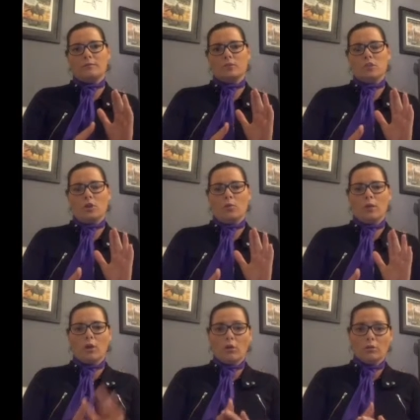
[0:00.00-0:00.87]
You know,
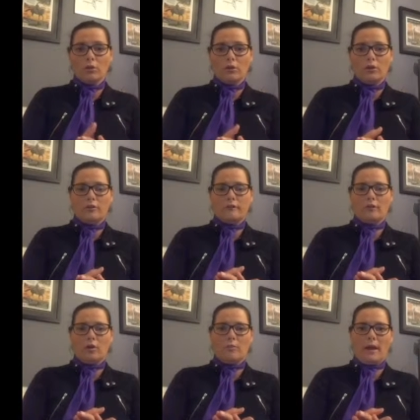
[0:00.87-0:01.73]
we all learn
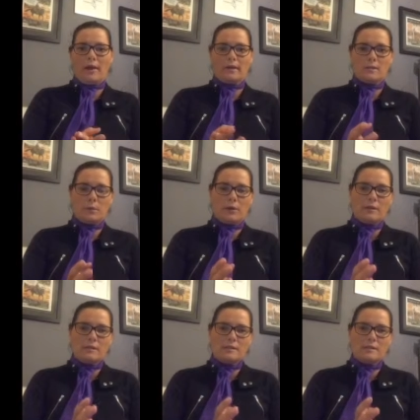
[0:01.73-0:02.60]
from our
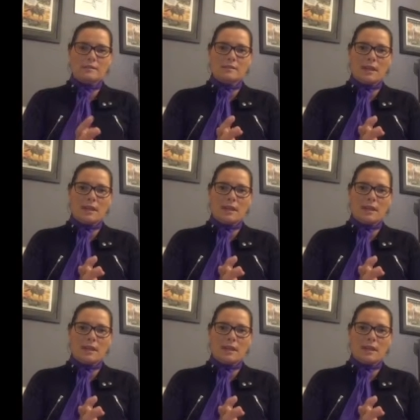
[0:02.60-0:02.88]
experiences,